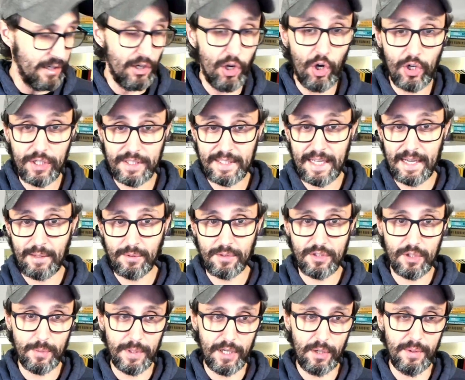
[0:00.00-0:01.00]
we're all in
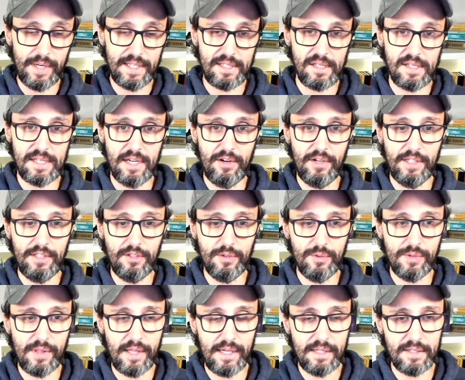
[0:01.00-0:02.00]
lockdown, so we don't
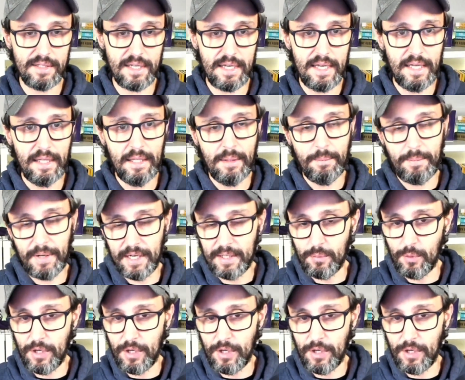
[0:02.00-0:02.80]
necessarily do things.